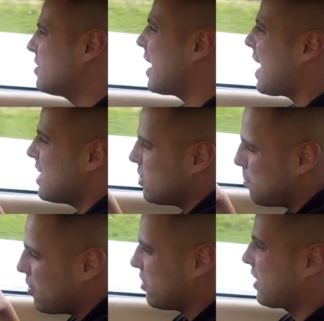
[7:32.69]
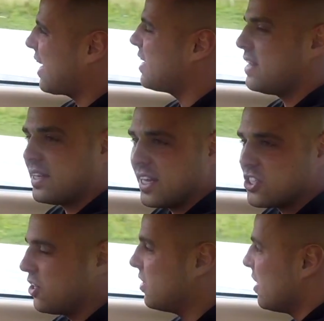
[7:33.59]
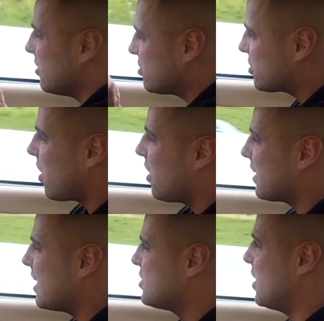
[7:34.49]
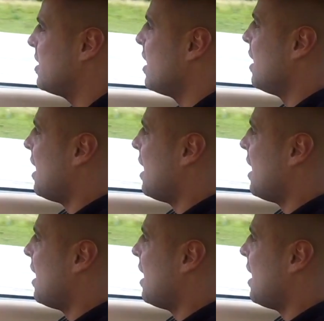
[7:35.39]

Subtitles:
You get in, you put the key in the ignition, you start the engine,